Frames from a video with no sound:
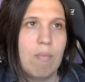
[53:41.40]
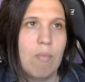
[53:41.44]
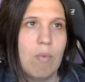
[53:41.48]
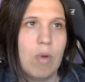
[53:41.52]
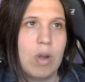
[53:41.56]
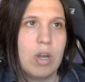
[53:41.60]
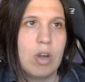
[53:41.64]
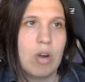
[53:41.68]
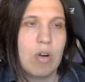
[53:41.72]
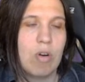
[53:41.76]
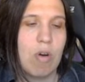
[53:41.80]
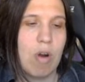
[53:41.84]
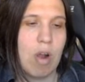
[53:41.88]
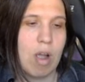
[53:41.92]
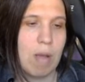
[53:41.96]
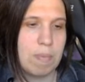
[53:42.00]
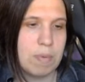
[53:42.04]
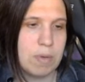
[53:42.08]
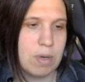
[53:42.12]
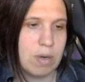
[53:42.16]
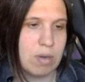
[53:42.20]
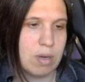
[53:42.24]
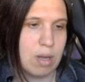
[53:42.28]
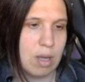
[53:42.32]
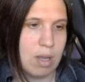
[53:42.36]
your crops
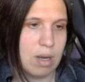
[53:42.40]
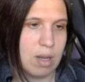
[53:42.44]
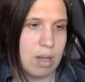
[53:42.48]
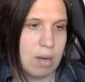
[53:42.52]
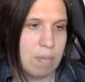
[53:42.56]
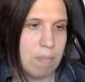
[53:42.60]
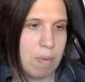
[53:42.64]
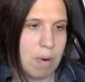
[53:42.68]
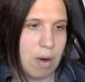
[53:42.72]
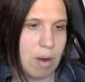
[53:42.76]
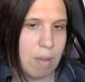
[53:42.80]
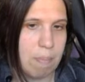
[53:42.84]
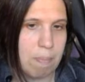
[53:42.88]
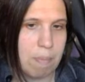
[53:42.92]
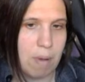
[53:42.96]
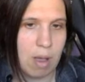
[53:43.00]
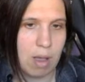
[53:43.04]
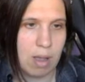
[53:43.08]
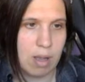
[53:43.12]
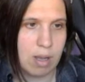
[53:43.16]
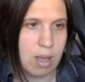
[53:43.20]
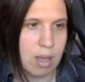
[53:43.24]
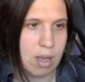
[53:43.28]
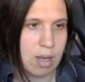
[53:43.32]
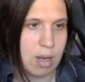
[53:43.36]
are done in
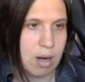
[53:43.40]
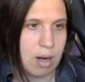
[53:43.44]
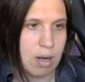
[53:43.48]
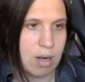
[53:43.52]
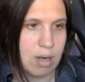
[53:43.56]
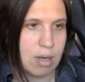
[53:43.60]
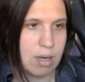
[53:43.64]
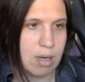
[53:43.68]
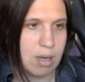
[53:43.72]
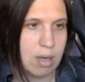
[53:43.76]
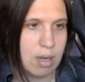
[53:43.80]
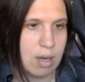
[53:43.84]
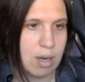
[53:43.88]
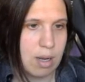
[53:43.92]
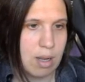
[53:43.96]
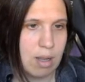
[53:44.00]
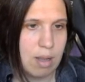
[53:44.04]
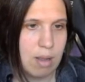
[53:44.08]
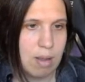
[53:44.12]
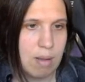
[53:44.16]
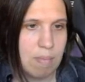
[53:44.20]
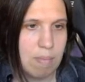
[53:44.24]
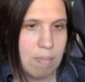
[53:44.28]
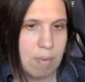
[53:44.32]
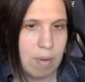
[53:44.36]
Pocket Garden.
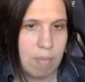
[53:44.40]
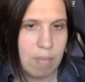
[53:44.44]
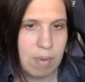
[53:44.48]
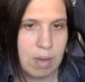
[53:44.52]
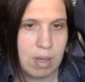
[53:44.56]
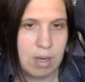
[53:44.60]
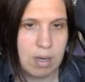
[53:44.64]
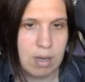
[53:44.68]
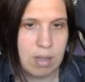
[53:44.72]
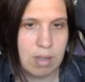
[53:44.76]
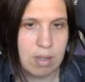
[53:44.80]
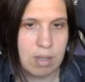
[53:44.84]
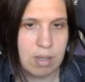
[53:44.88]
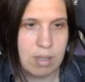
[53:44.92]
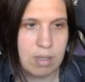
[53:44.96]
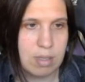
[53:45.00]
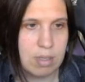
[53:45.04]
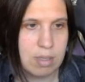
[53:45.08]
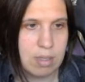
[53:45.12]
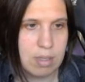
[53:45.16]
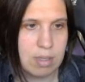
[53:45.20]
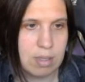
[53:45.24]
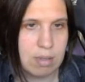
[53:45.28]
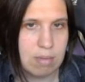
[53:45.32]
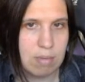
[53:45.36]
But we can do
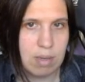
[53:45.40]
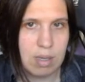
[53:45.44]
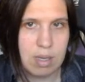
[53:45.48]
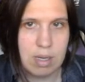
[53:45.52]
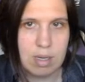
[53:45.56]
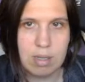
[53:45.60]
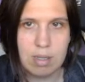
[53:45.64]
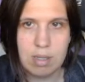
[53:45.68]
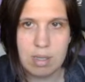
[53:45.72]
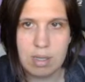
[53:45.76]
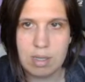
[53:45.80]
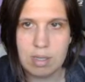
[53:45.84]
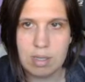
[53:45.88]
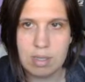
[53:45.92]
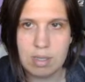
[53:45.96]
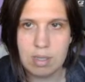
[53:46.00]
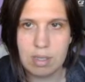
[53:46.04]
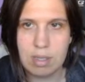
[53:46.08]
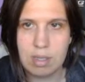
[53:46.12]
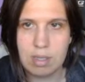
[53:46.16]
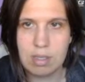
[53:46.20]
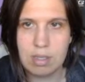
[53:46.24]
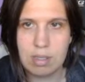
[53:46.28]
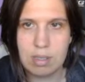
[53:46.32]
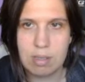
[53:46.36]
this.
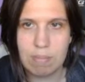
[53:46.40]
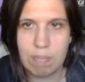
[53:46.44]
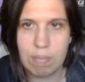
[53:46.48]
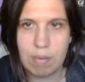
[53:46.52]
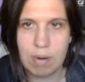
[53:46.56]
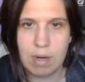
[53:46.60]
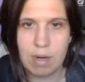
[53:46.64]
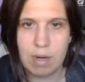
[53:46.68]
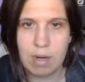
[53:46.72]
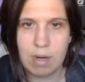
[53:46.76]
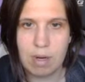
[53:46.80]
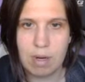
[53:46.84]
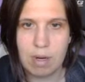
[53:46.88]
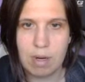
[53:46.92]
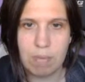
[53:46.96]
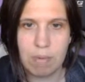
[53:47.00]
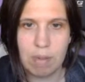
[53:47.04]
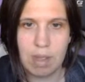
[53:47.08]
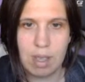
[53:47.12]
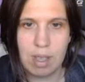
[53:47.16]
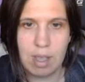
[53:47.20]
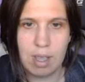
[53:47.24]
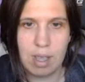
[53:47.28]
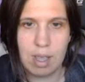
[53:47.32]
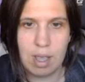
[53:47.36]
Let's press
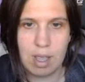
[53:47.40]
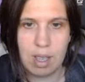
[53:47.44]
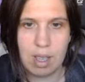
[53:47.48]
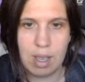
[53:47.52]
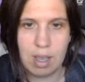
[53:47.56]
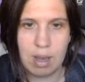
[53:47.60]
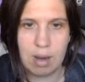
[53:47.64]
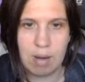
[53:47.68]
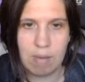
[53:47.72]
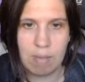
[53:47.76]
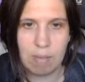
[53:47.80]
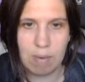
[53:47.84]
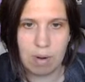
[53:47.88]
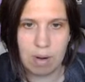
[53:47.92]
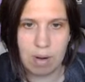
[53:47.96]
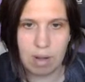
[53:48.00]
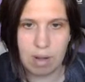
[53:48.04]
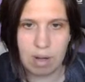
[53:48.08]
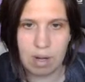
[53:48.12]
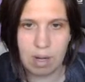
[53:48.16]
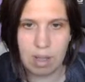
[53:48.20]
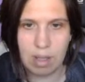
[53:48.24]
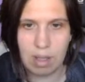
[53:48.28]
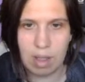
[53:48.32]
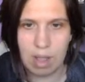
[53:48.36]
play and work on
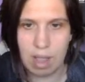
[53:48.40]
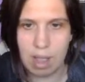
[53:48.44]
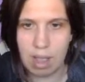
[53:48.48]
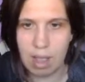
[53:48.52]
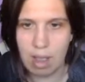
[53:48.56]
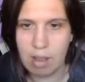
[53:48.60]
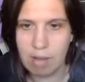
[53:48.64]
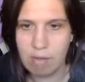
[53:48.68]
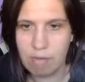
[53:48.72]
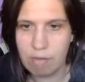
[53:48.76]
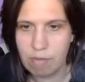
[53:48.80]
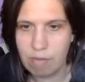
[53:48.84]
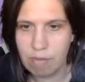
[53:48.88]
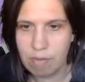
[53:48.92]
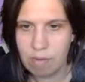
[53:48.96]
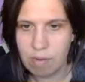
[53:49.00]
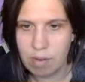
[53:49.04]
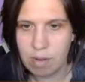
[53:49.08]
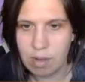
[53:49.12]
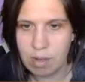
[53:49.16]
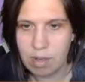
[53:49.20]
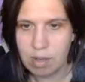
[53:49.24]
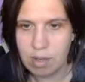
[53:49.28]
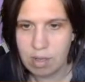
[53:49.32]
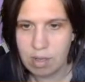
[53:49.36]
it live
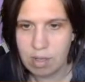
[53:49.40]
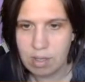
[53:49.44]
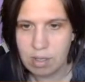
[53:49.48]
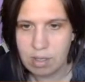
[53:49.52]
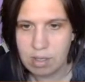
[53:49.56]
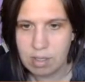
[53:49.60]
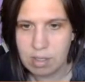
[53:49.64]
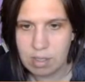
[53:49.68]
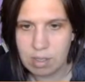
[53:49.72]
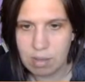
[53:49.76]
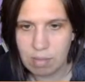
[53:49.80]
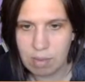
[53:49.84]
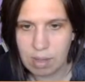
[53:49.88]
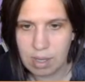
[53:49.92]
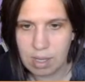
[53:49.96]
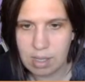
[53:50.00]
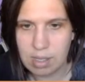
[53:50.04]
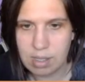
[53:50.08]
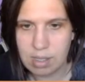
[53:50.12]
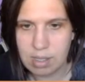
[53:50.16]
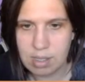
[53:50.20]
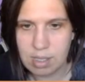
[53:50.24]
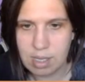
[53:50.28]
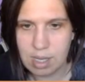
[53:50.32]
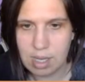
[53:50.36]
so we can
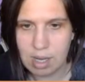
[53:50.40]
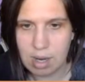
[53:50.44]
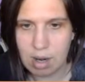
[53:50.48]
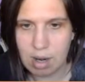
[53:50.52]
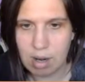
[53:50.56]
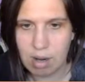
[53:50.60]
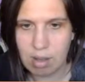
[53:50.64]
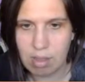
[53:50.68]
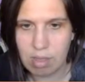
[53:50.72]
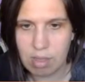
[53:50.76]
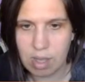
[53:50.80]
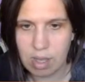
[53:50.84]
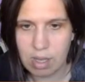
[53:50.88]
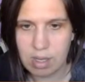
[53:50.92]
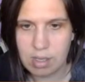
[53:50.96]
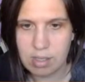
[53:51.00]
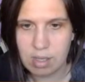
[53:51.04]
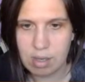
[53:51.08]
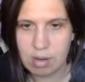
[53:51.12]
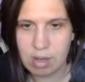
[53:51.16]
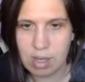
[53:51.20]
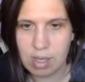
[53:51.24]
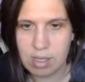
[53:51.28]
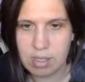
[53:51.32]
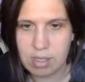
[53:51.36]
see our things.
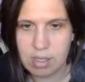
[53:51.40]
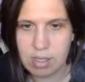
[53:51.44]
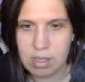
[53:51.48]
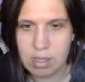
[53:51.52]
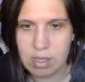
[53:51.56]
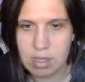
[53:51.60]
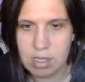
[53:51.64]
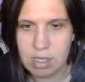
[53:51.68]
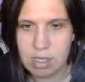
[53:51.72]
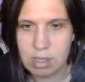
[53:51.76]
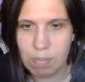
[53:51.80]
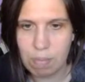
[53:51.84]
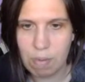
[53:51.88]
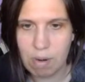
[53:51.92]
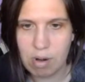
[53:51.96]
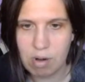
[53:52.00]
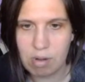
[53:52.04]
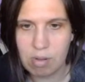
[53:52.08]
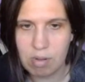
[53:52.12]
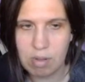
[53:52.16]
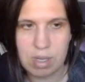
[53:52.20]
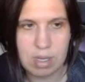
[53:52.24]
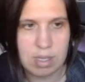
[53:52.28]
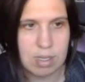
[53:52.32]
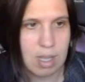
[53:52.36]
Okay, so the
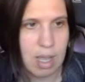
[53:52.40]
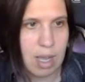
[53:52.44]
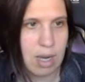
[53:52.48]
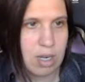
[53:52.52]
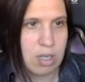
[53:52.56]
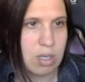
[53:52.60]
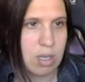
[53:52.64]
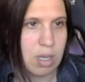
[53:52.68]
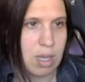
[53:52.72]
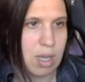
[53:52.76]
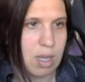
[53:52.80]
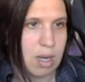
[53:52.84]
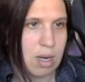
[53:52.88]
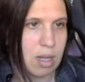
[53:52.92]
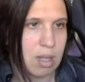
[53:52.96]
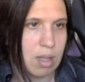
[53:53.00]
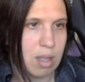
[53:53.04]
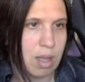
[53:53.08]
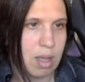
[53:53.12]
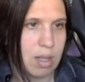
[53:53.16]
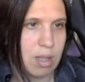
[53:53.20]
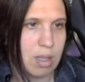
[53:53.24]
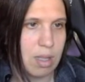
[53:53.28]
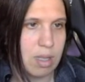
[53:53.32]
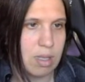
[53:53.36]
sparkle is actually at a
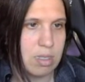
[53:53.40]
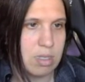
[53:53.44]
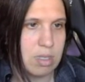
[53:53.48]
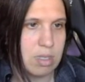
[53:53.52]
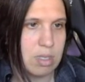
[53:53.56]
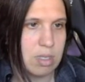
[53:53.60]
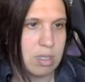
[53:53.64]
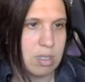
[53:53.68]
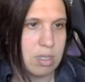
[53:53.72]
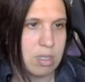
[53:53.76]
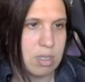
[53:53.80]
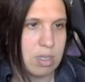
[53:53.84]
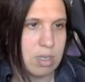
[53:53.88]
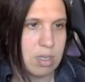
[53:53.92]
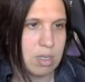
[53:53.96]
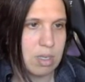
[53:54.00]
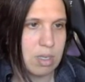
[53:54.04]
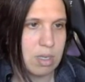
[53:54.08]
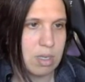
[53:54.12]
line. Let's just